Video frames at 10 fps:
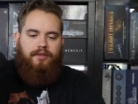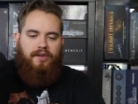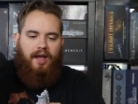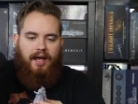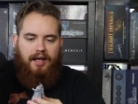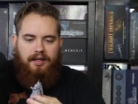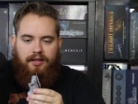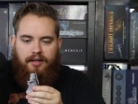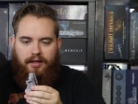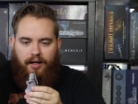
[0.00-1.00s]
of his
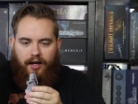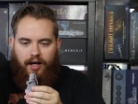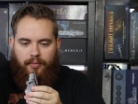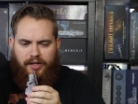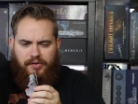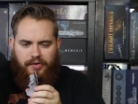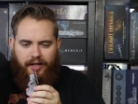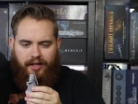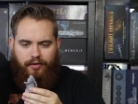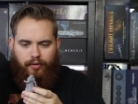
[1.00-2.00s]
head, uh, potentially
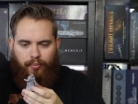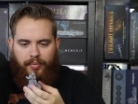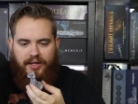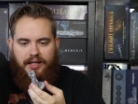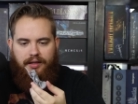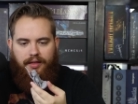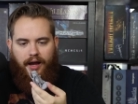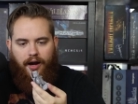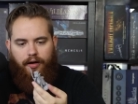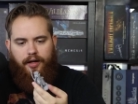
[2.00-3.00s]
like a little beak
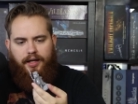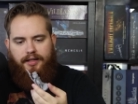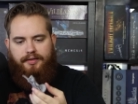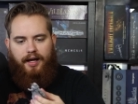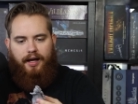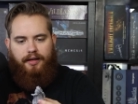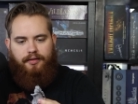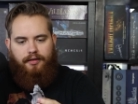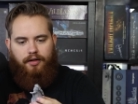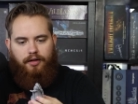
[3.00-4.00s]
there. He's
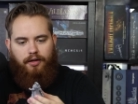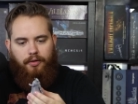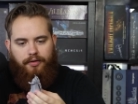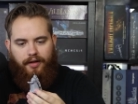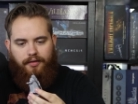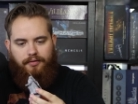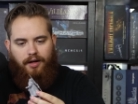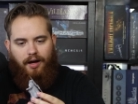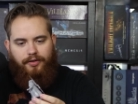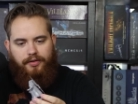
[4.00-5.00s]
got a cloak that
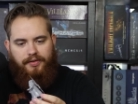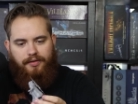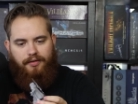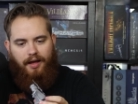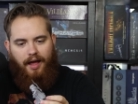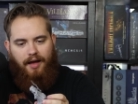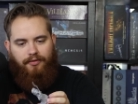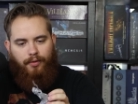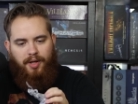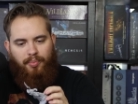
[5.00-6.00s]
covers
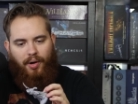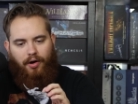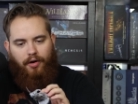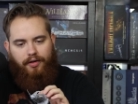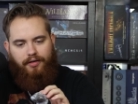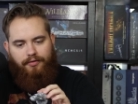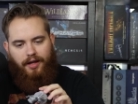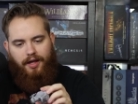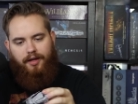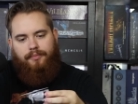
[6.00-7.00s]
every part of
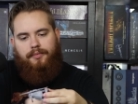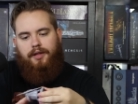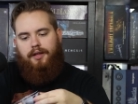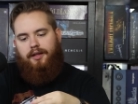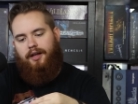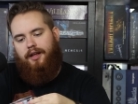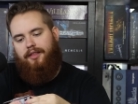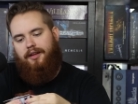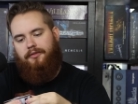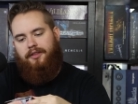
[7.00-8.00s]
him. Uh,
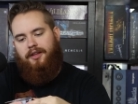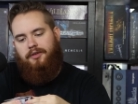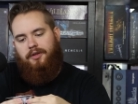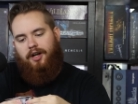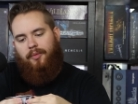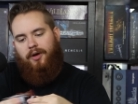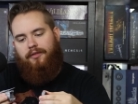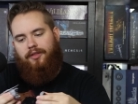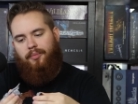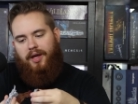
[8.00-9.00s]
thankfully, they do come
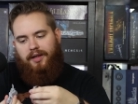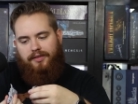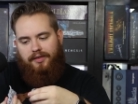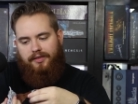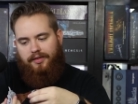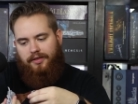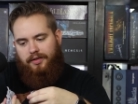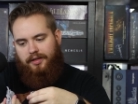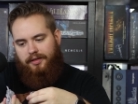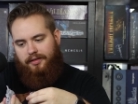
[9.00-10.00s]
off the bases, so
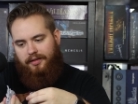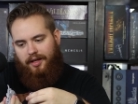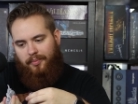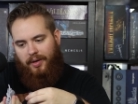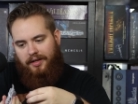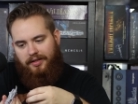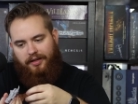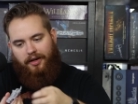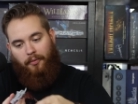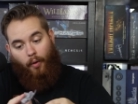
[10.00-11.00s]
you could get painting
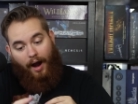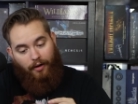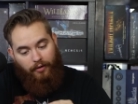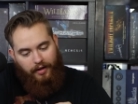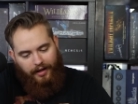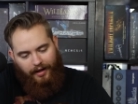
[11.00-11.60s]
in there. Wow,